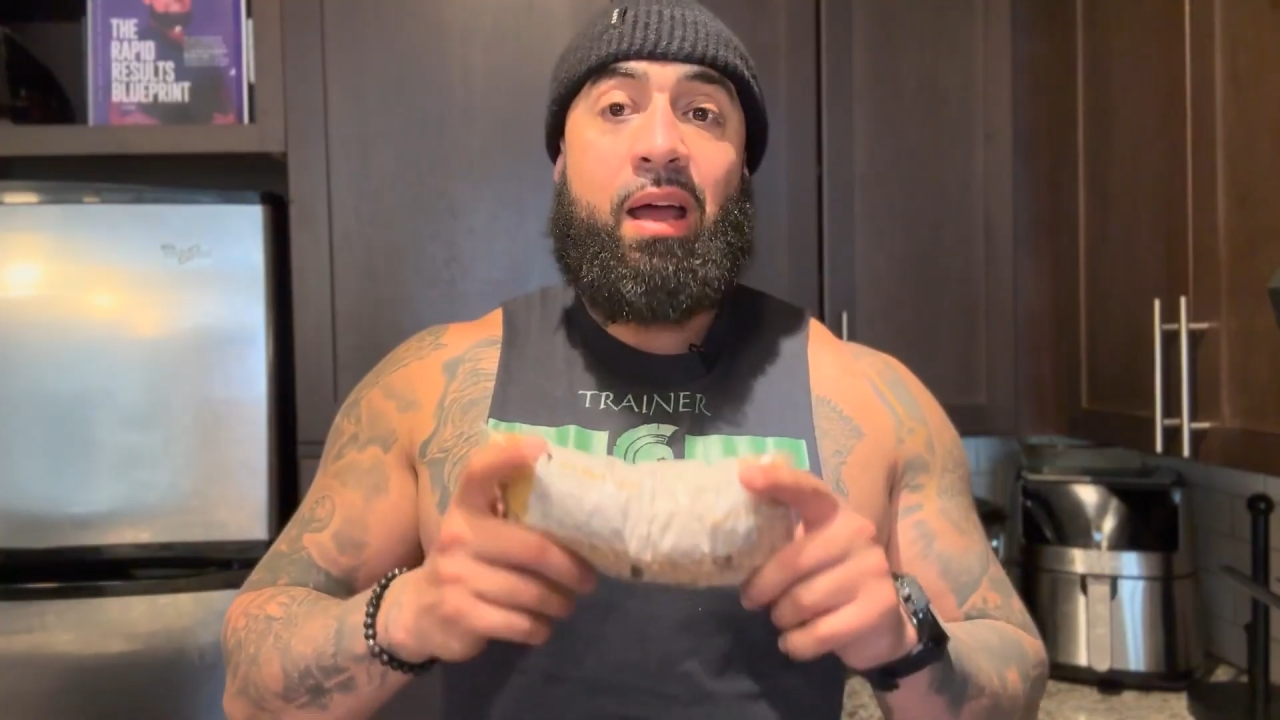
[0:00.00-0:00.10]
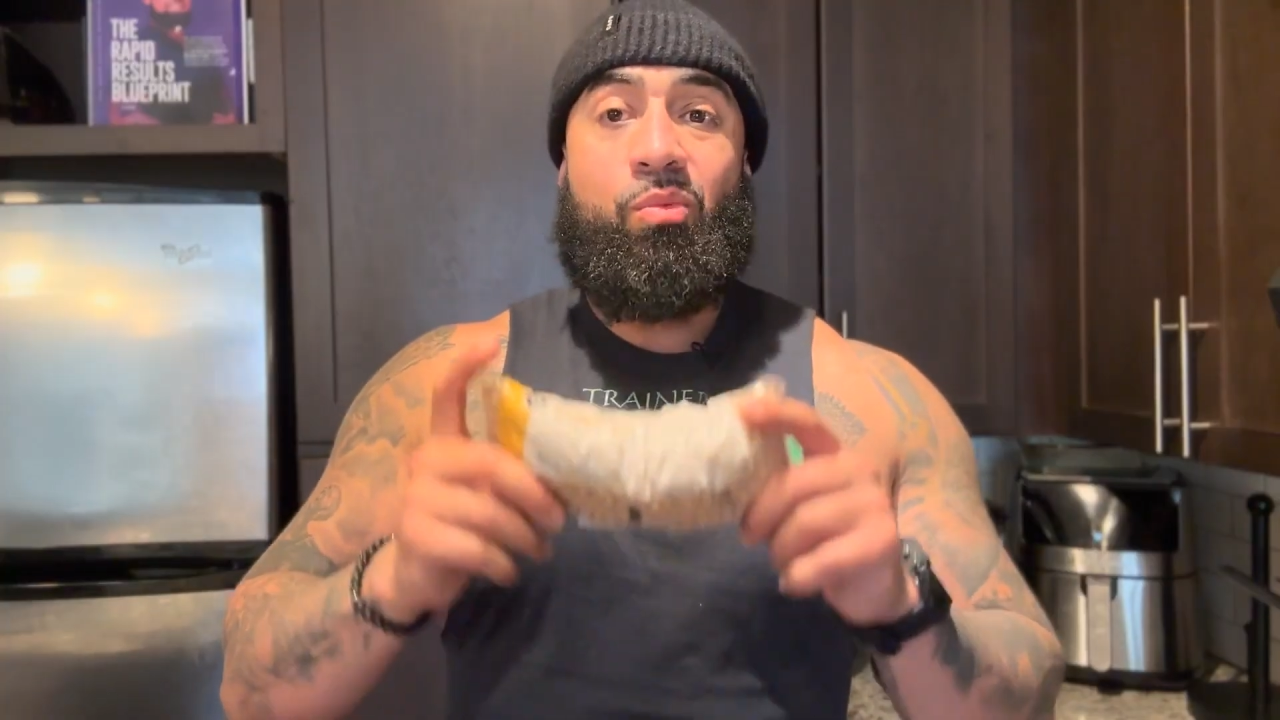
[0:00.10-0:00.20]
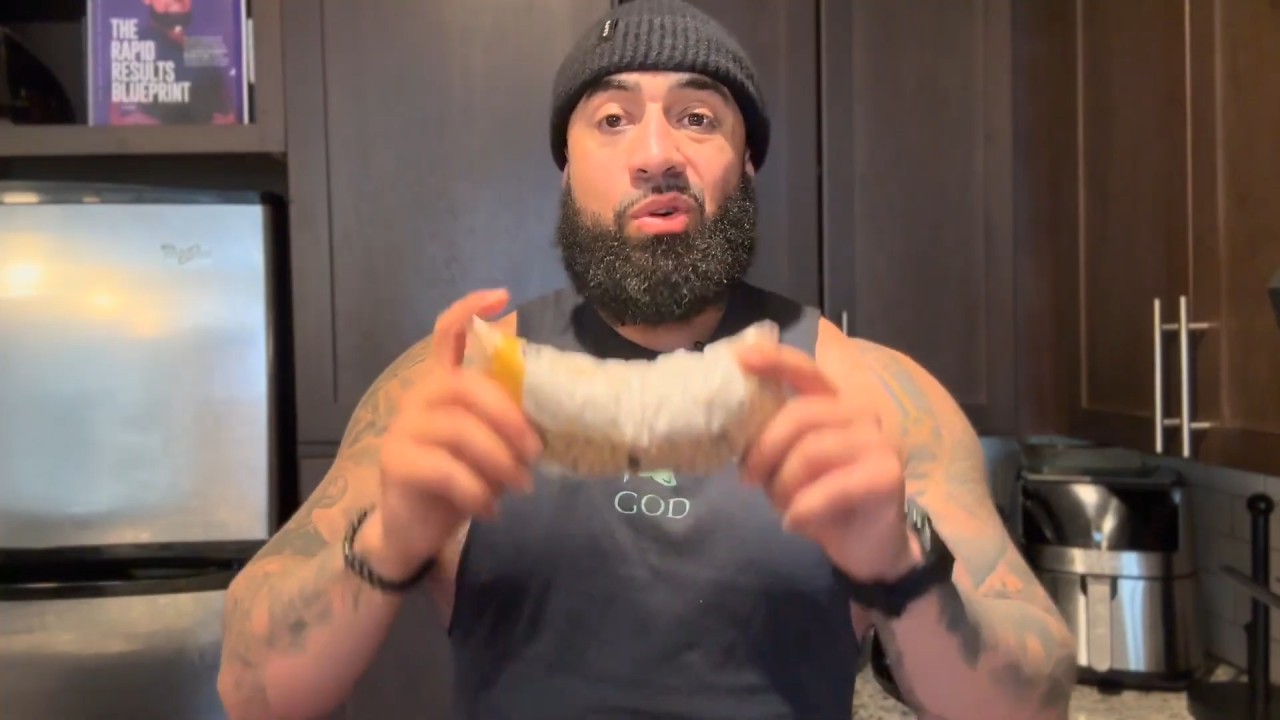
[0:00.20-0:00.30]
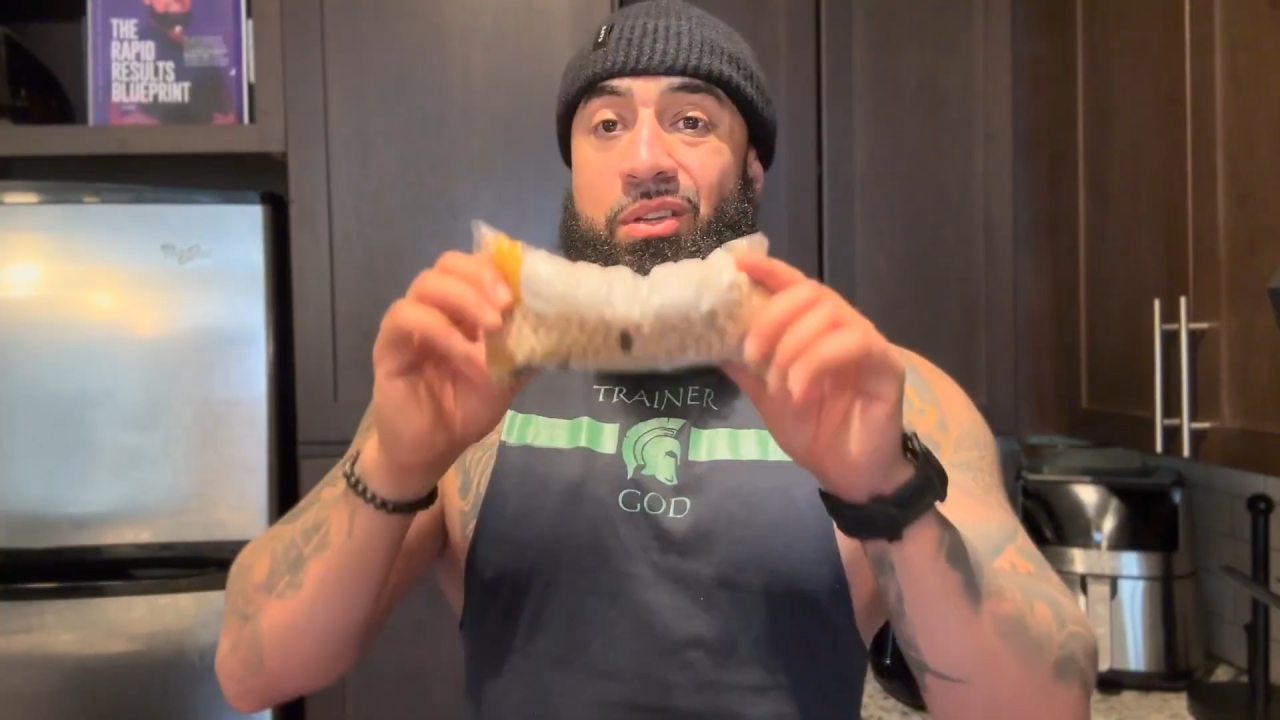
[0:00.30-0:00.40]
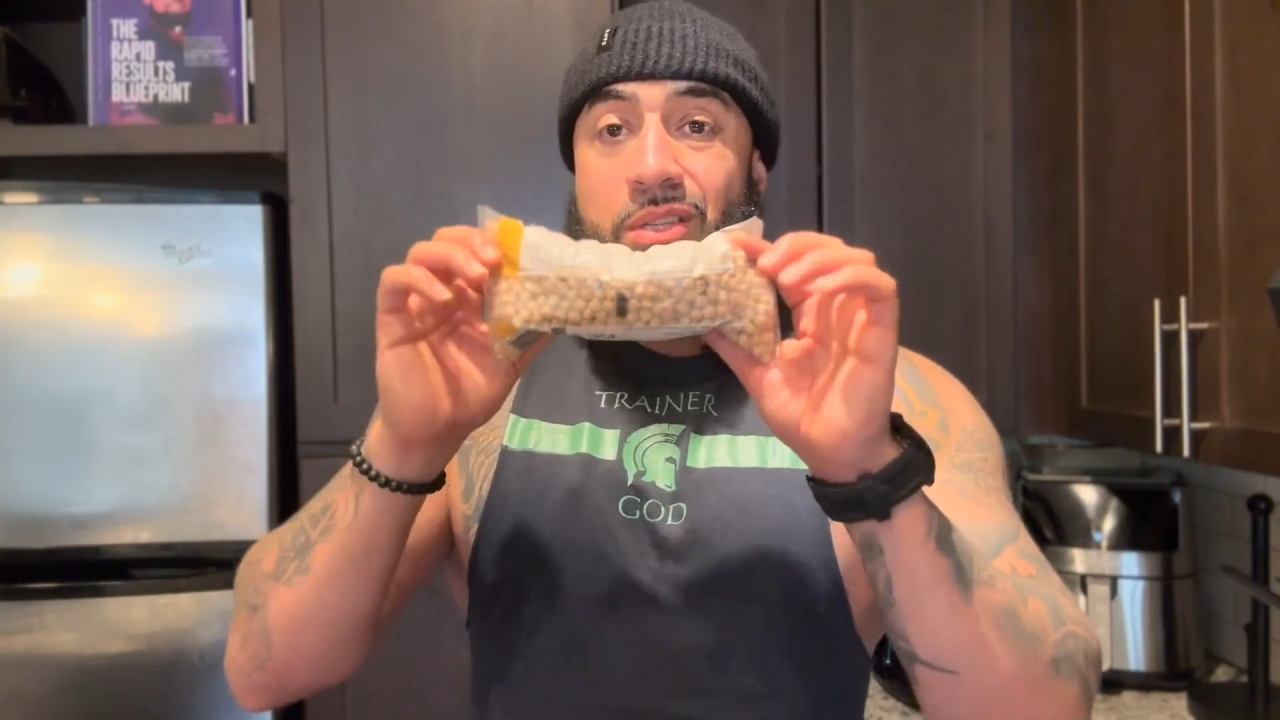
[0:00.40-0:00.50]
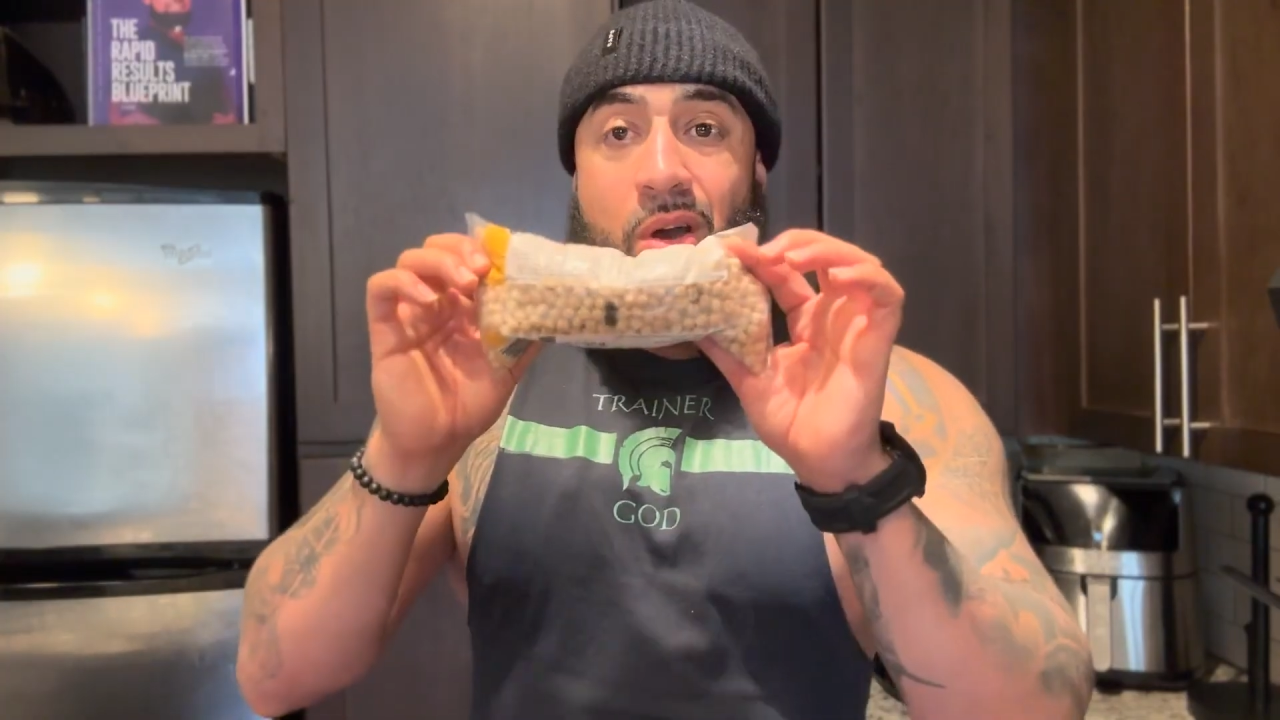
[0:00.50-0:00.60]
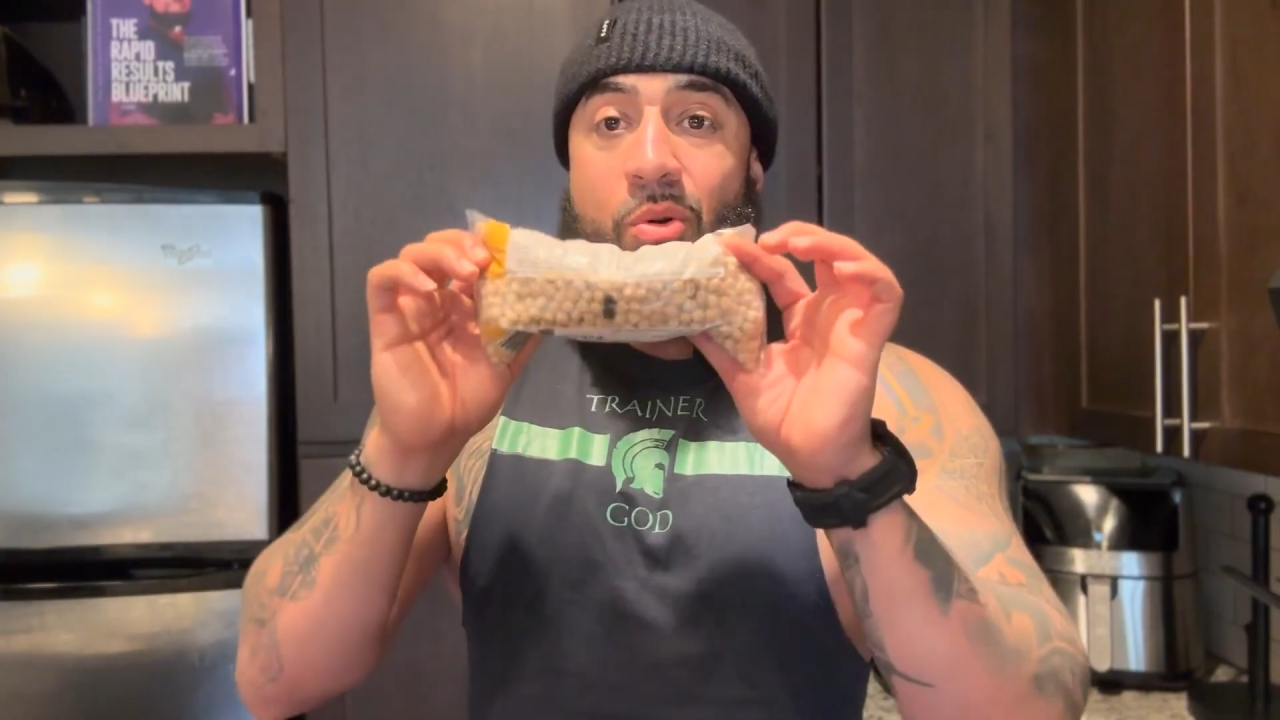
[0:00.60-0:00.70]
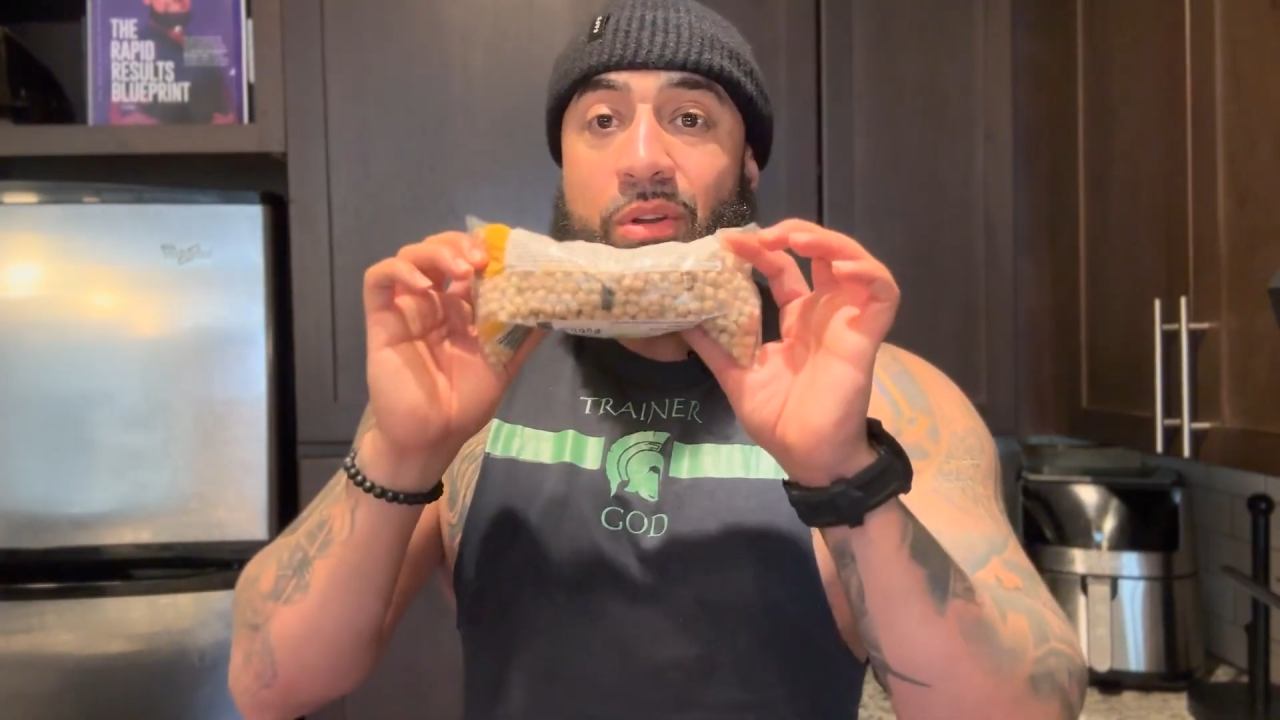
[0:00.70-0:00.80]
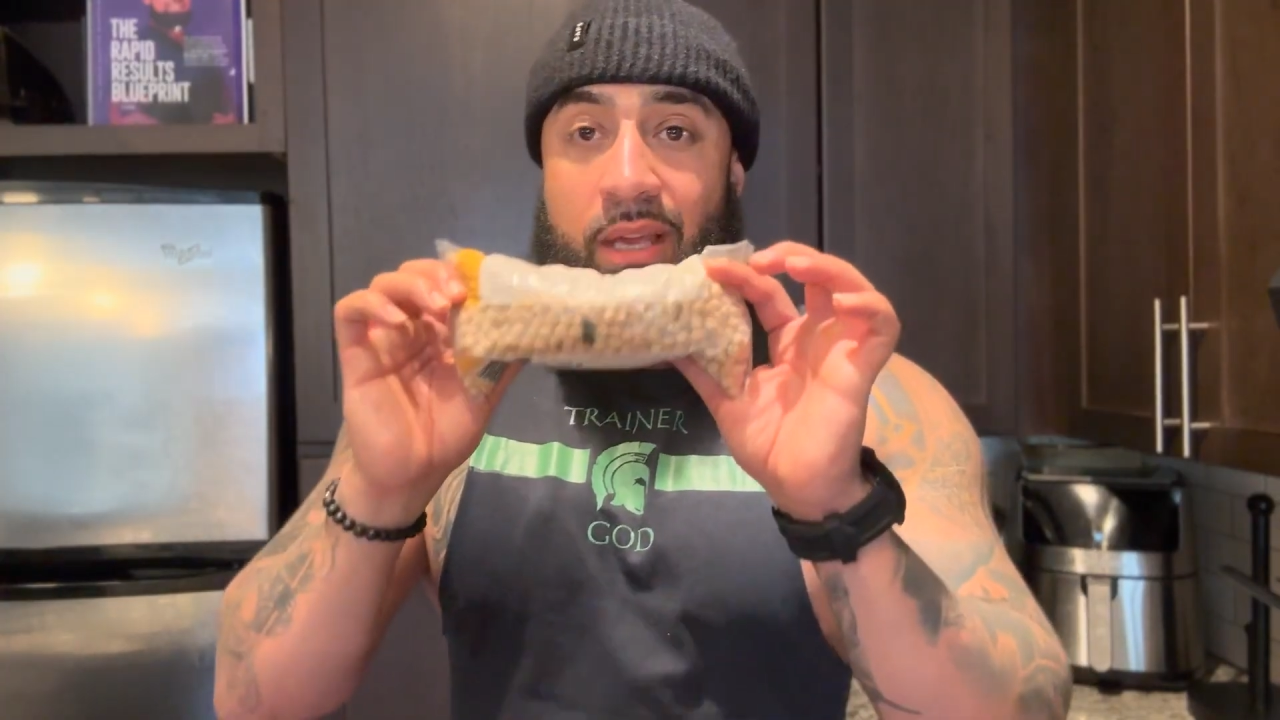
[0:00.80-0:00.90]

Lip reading: would soak